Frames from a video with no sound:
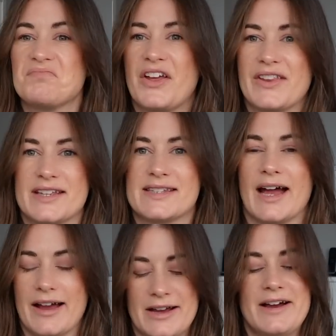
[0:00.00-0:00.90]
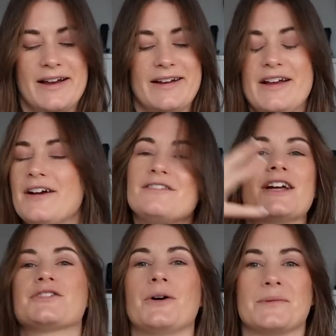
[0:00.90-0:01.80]
and that's that.
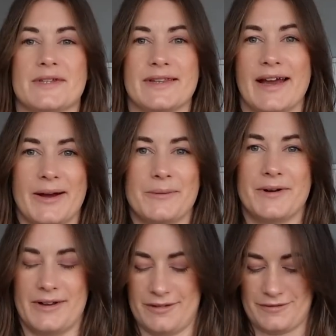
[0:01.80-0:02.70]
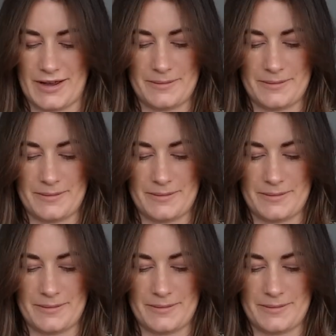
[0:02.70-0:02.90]
Flash forward to now and I've